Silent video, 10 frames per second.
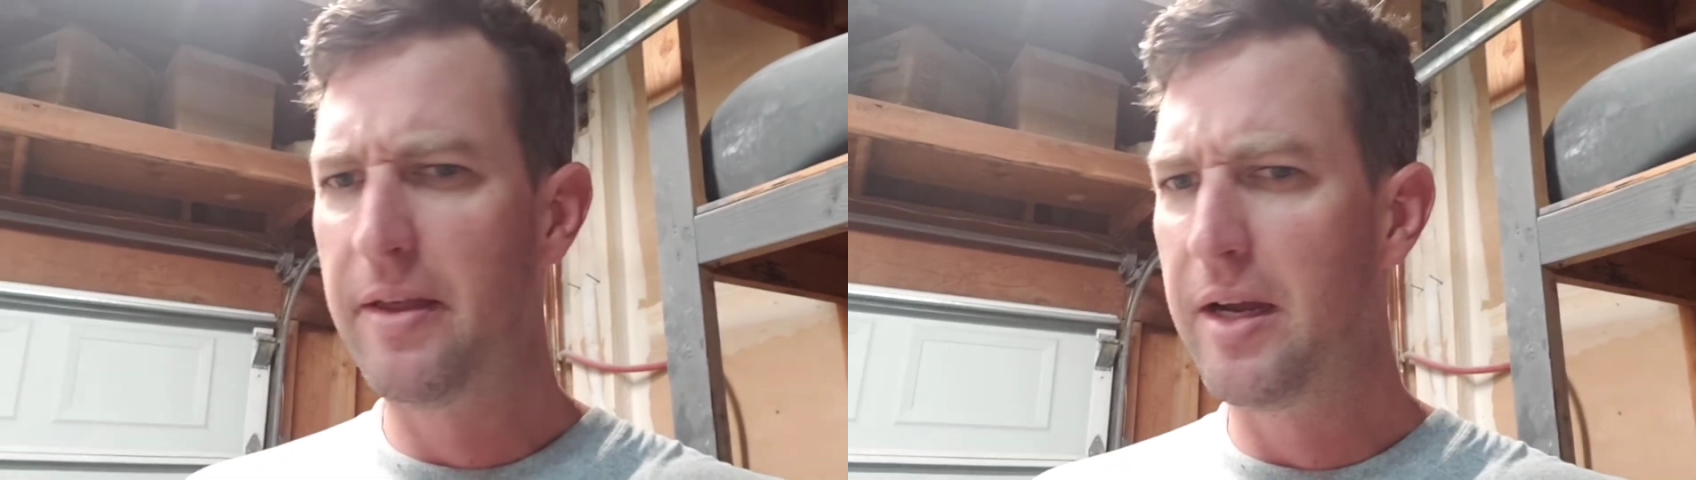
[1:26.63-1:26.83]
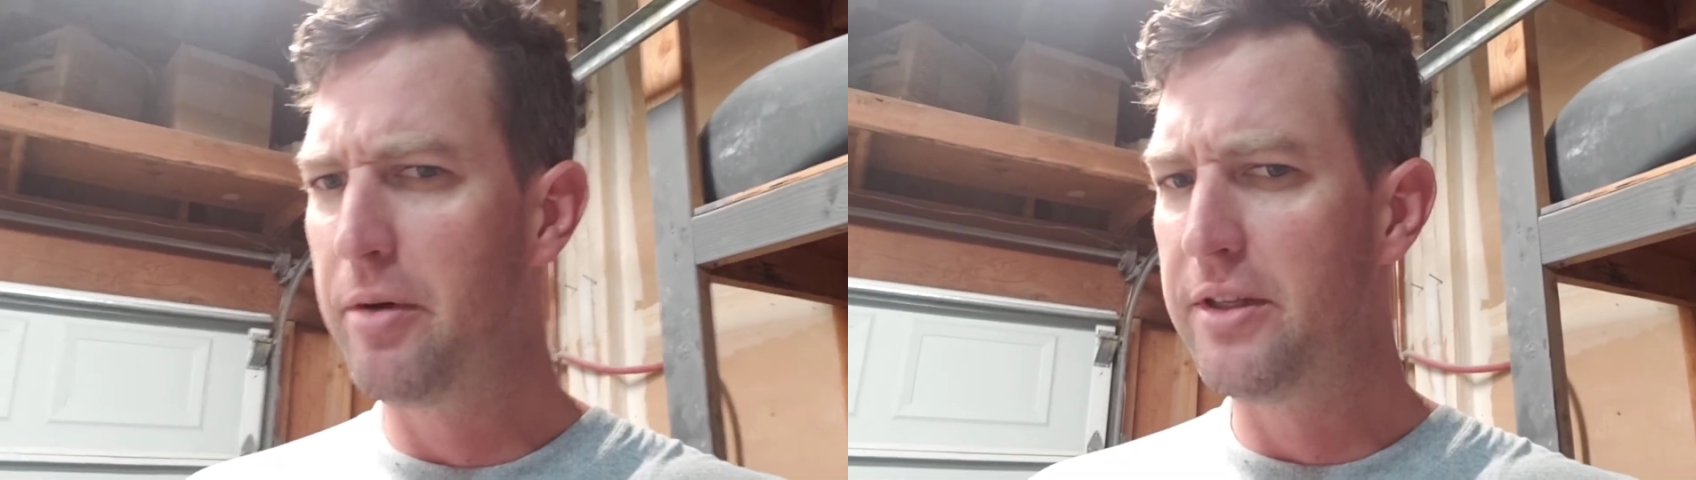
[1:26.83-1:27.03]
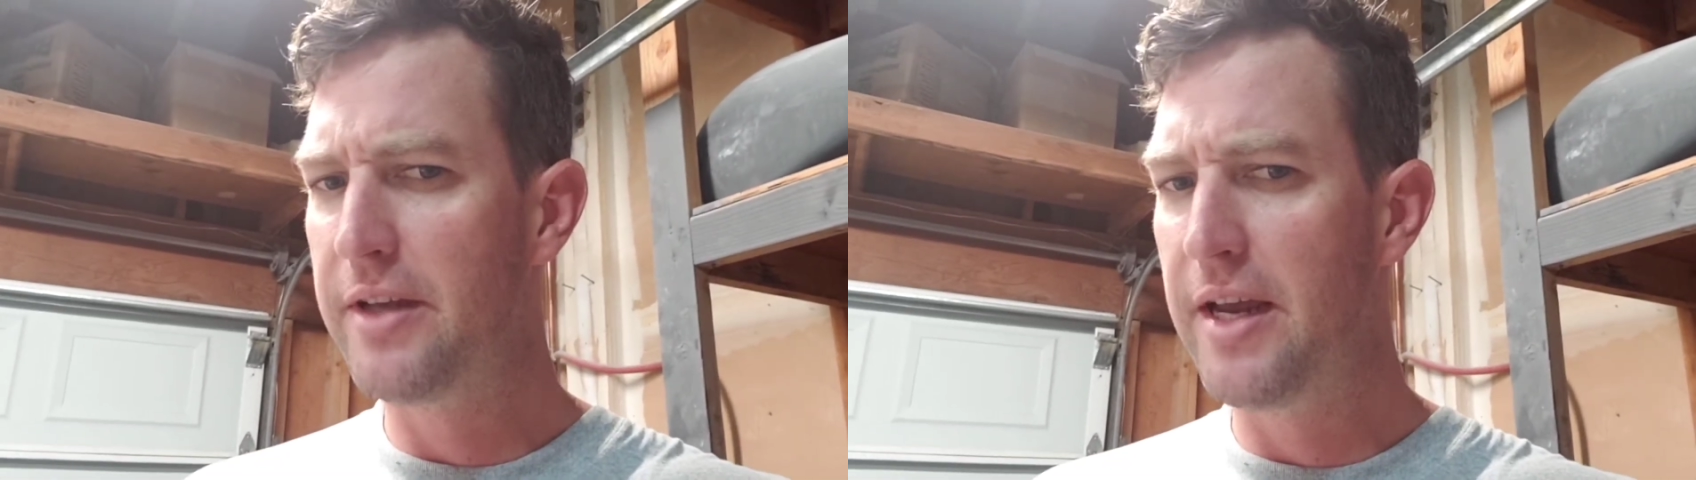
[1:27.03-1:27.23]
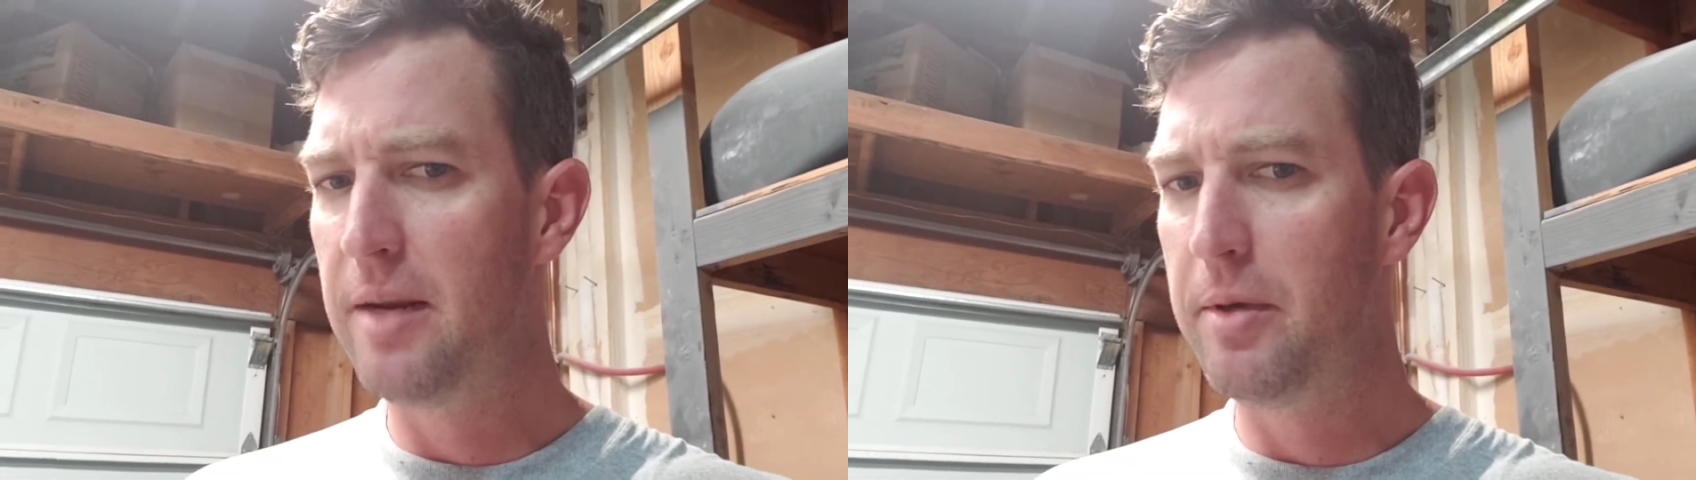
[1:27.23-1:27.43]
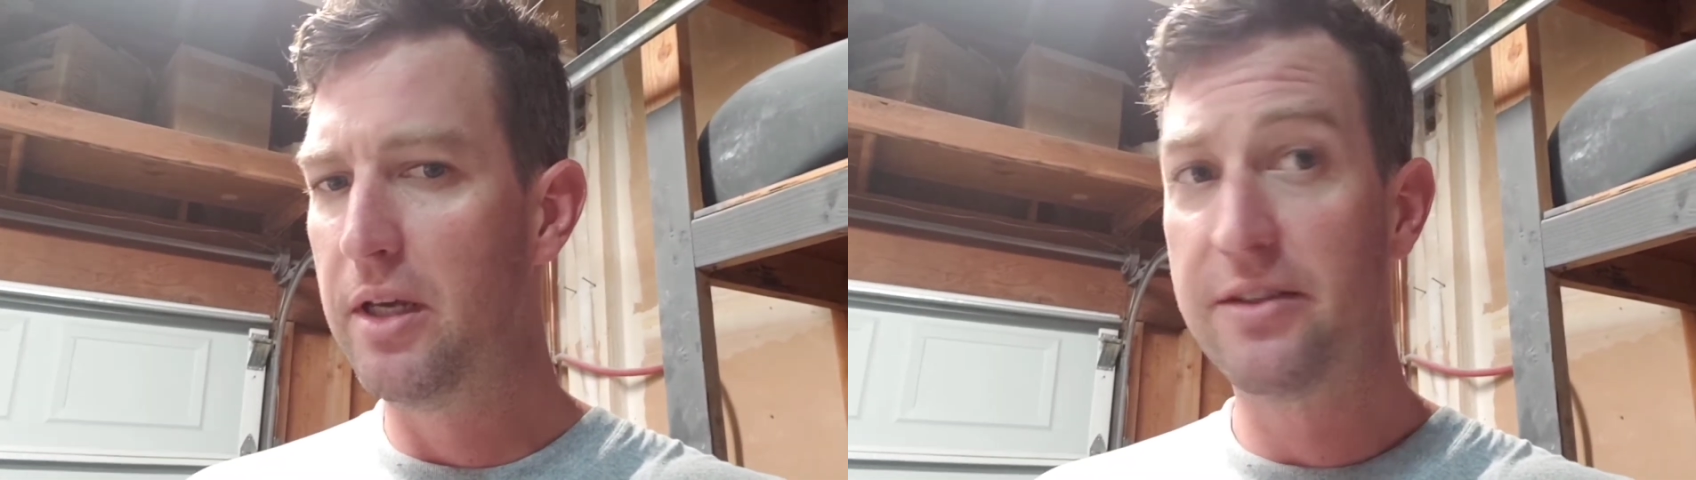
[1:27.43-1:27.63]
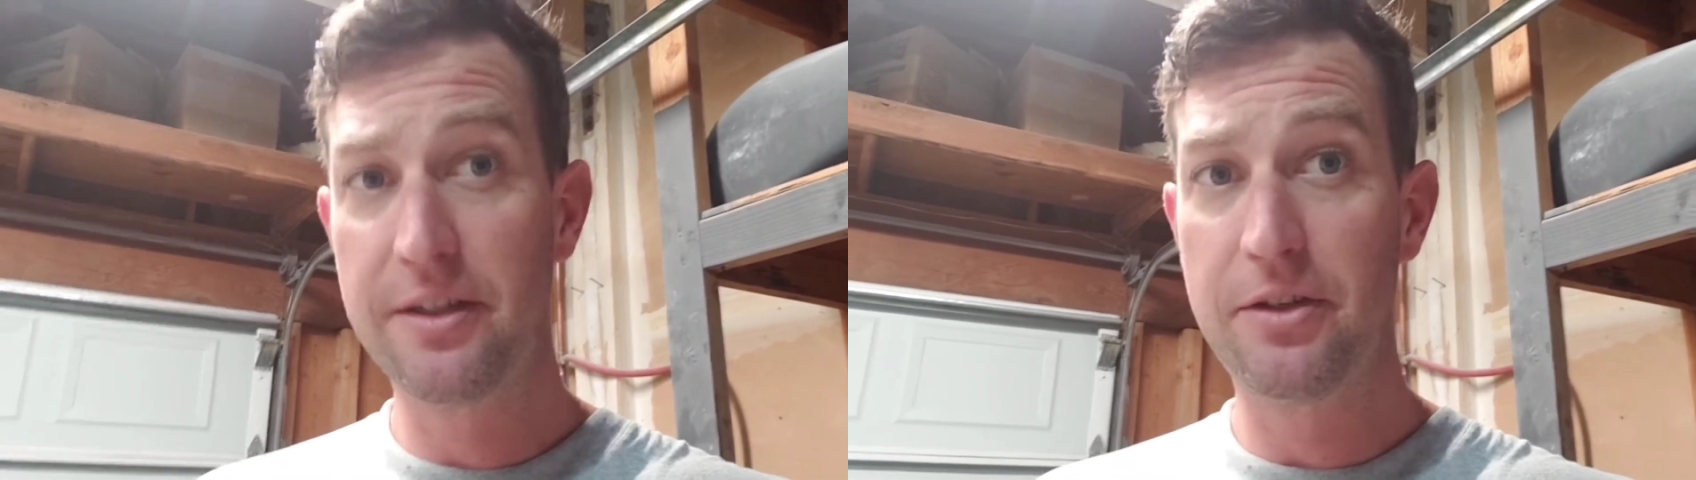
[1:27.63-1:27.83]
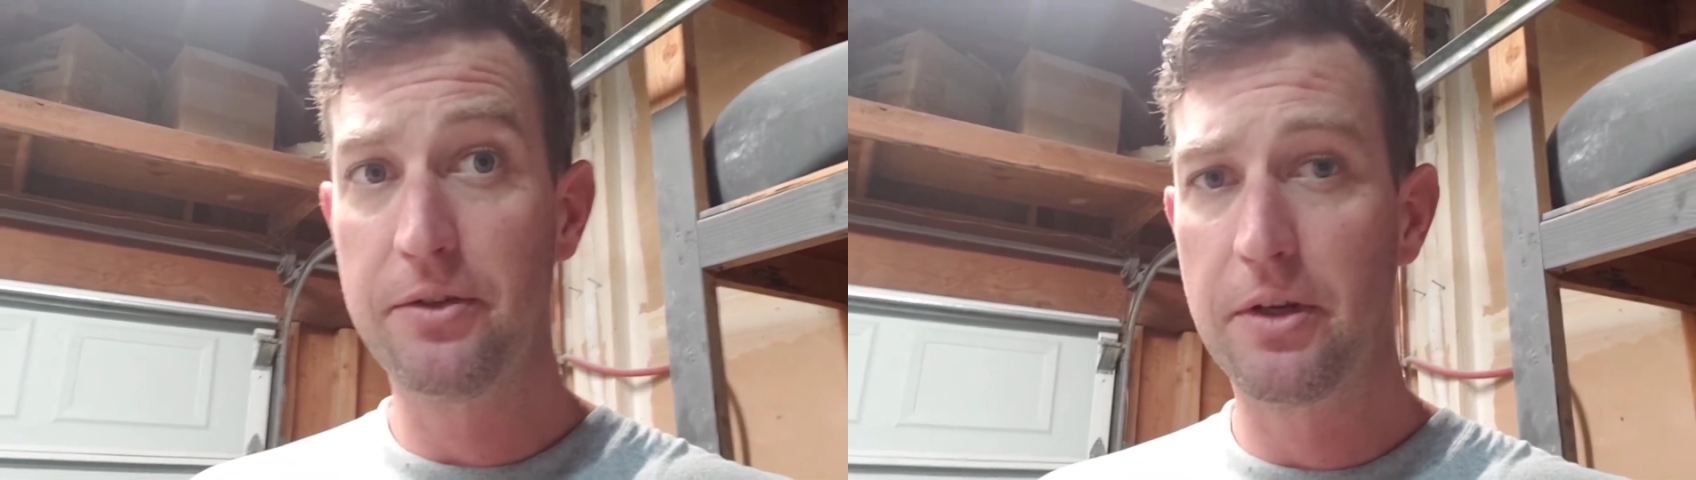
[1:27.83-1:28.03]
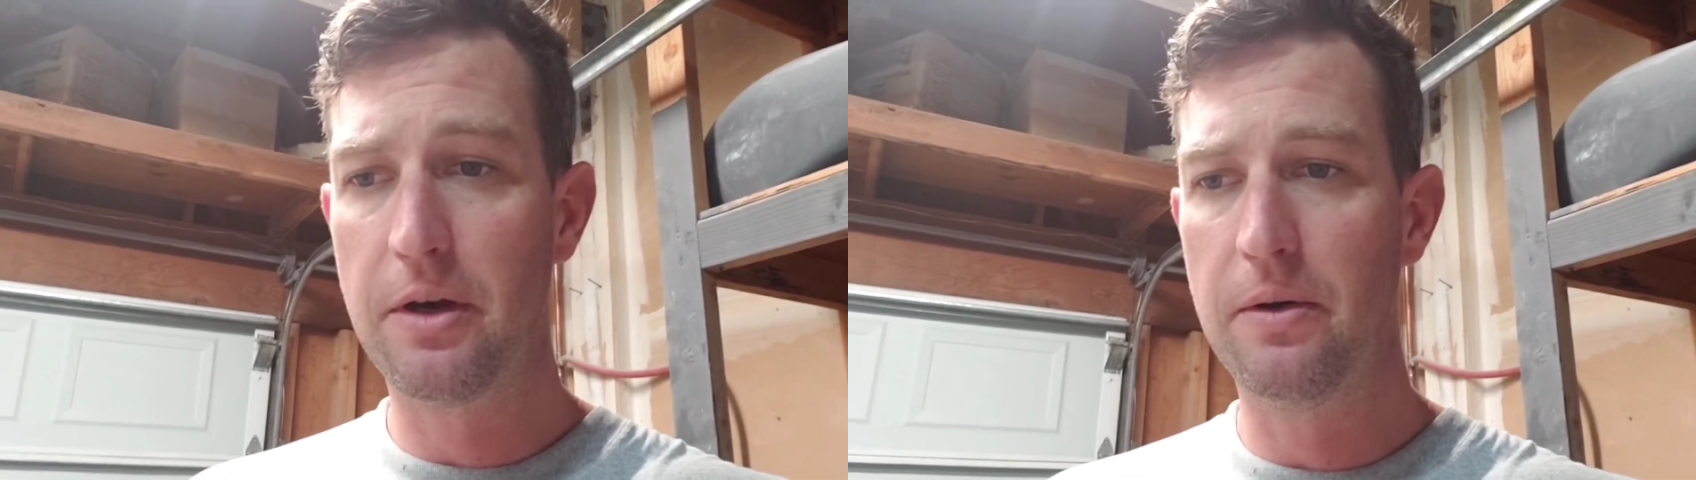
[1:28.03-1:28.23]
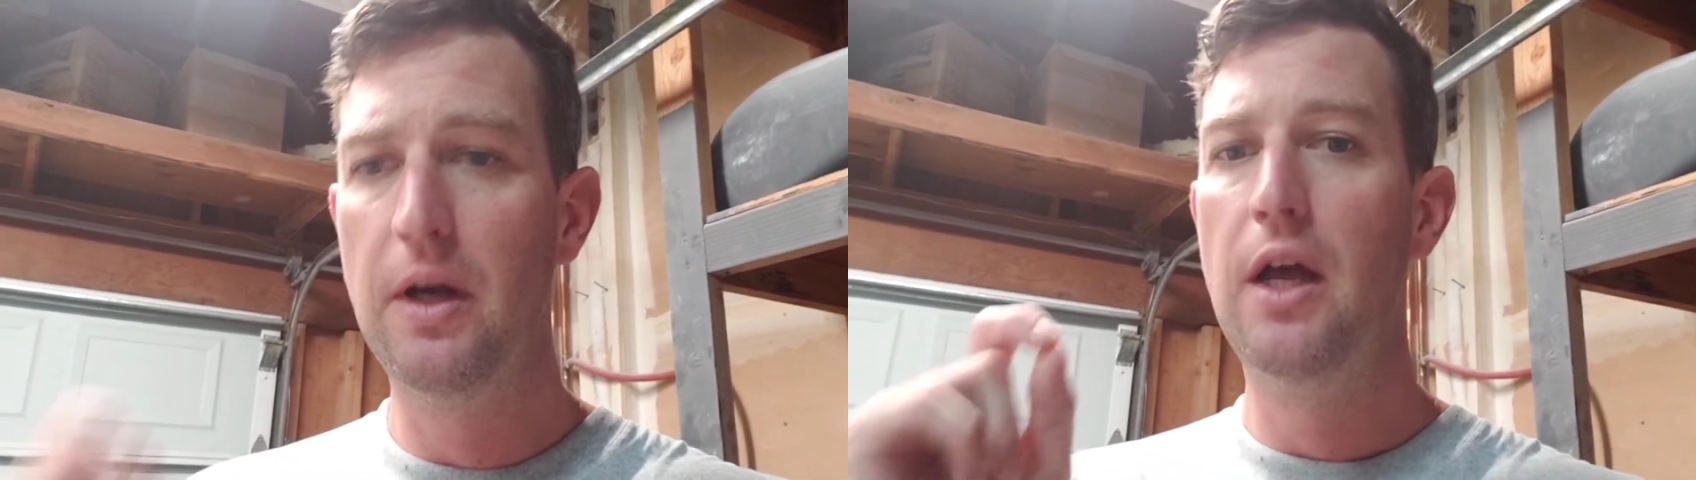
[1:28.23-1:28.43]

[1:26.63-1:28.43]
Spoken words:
I bought this canopy 6 years ago,